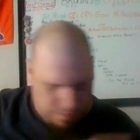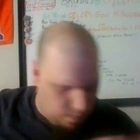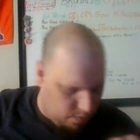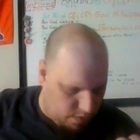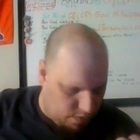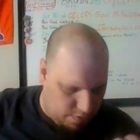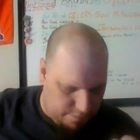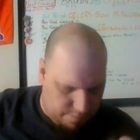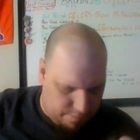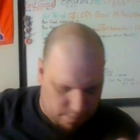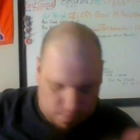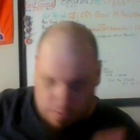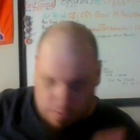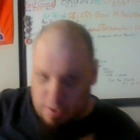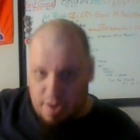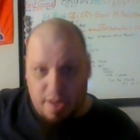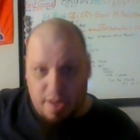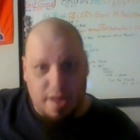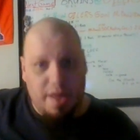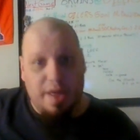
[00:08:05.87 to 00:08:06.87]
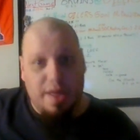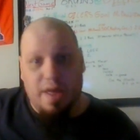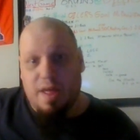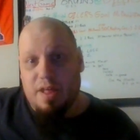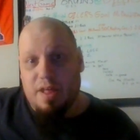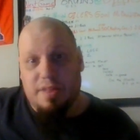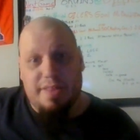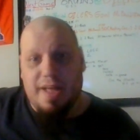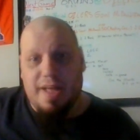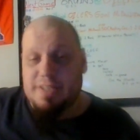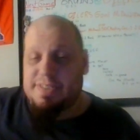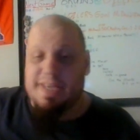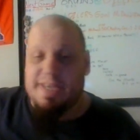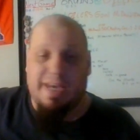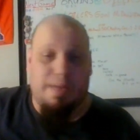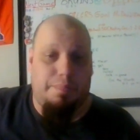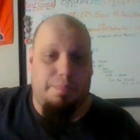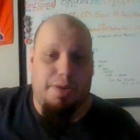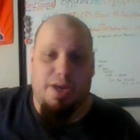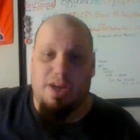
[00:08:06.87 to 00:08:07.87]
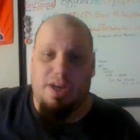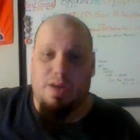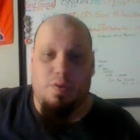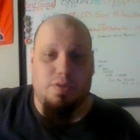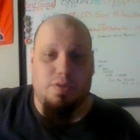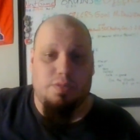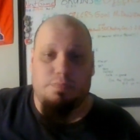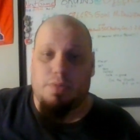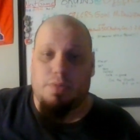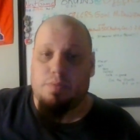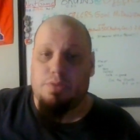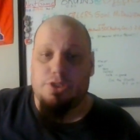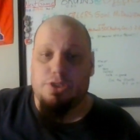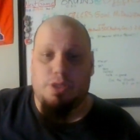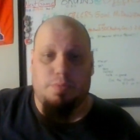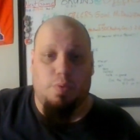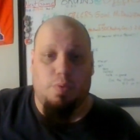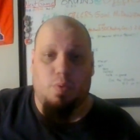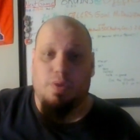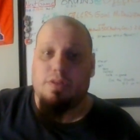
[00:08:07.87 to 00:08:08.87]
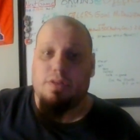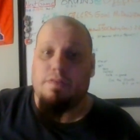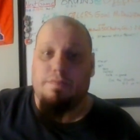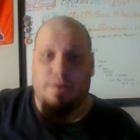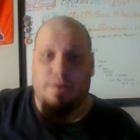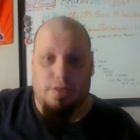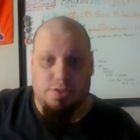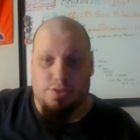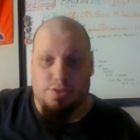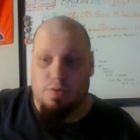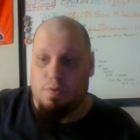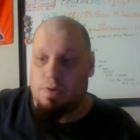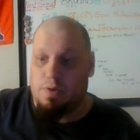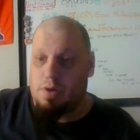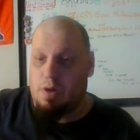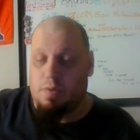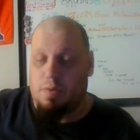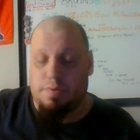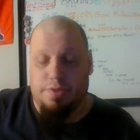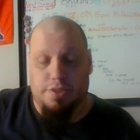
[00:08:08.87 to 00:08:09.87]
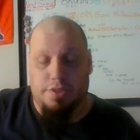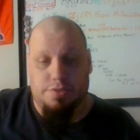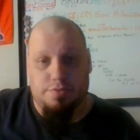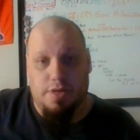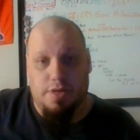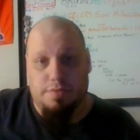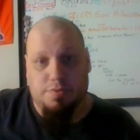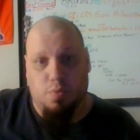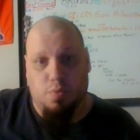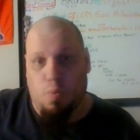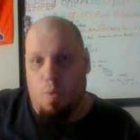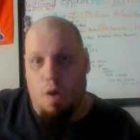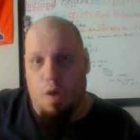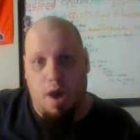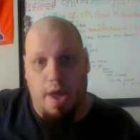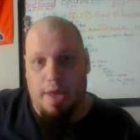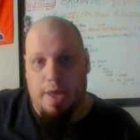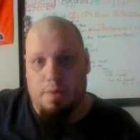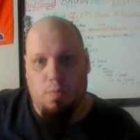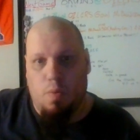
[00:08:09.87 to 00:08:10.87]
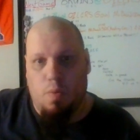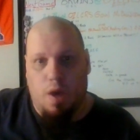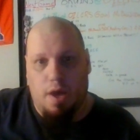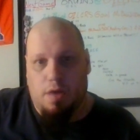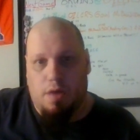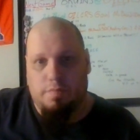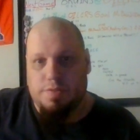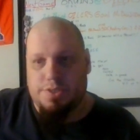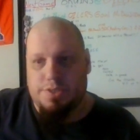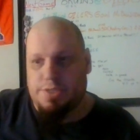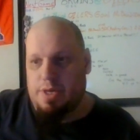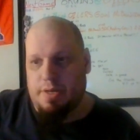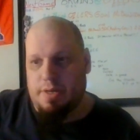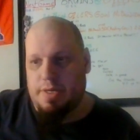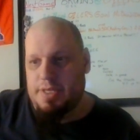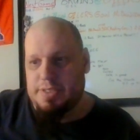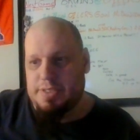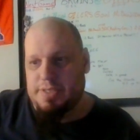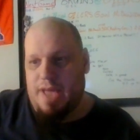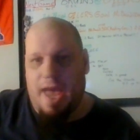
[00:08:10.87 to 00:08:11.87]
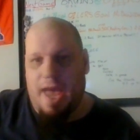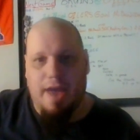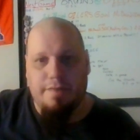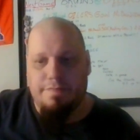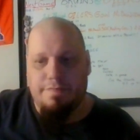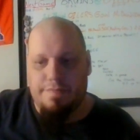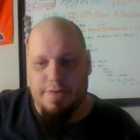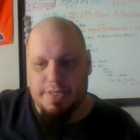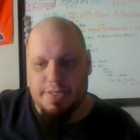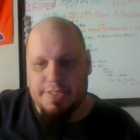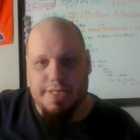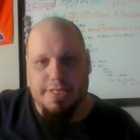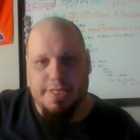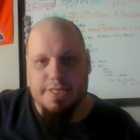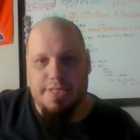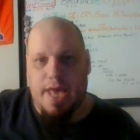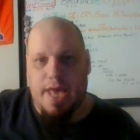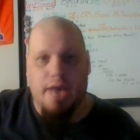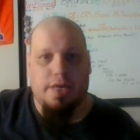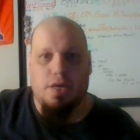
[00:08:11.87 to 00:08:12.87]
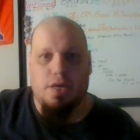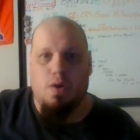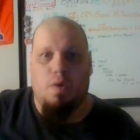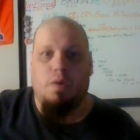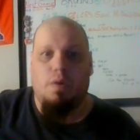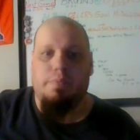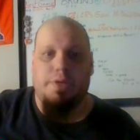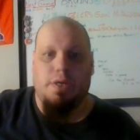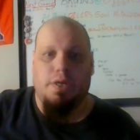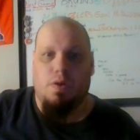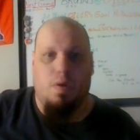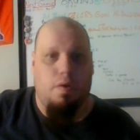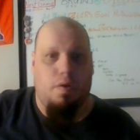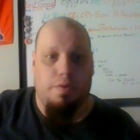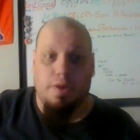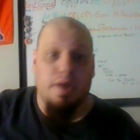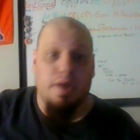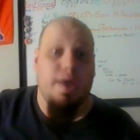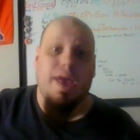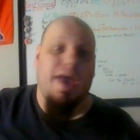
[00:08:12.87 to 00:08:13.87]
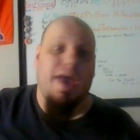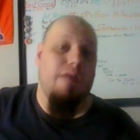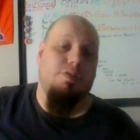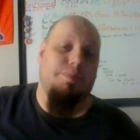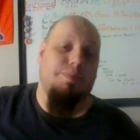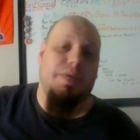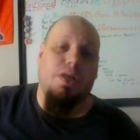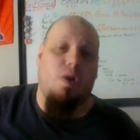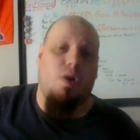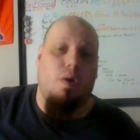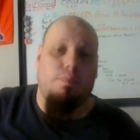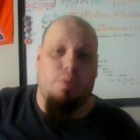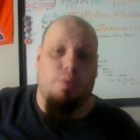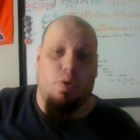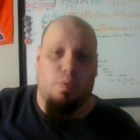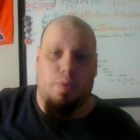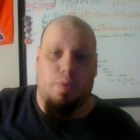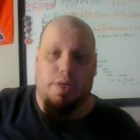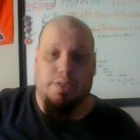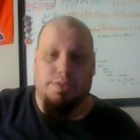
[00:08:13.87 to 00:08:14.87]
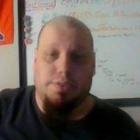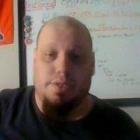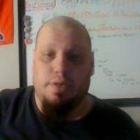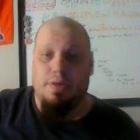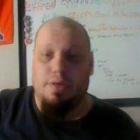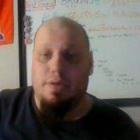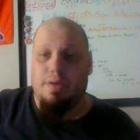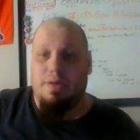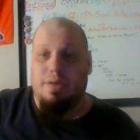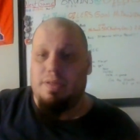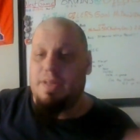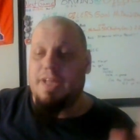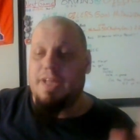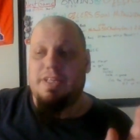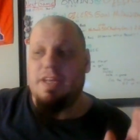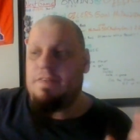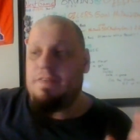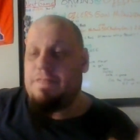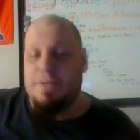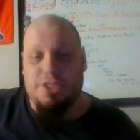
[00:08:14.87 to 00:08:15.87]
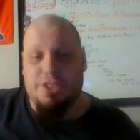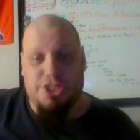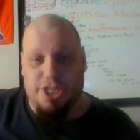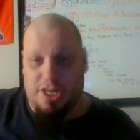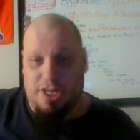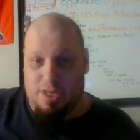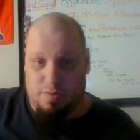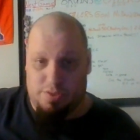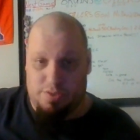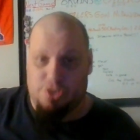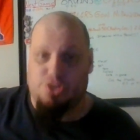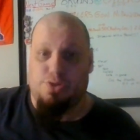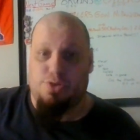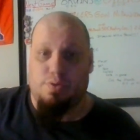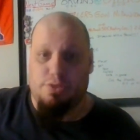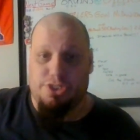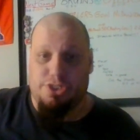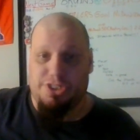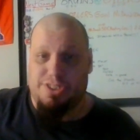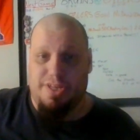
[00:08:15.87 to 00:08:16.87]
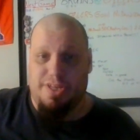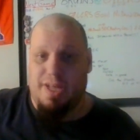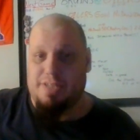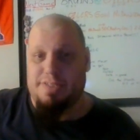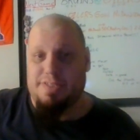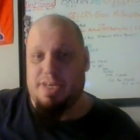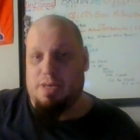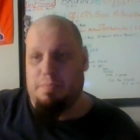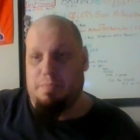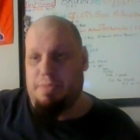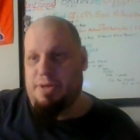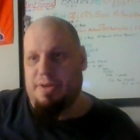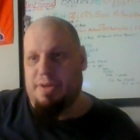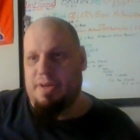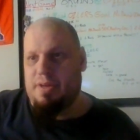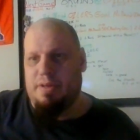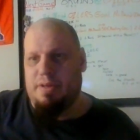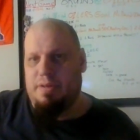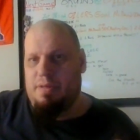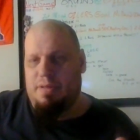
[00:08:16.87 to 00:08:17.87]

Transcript: 4-on-4. That second period, it was a mumble jumble. What the fuck is going on with these refs? Why? Why all of a sudden is it every ticky-tacky call being called? And it was being called both ways. Like the officiating was atrocious in that second period.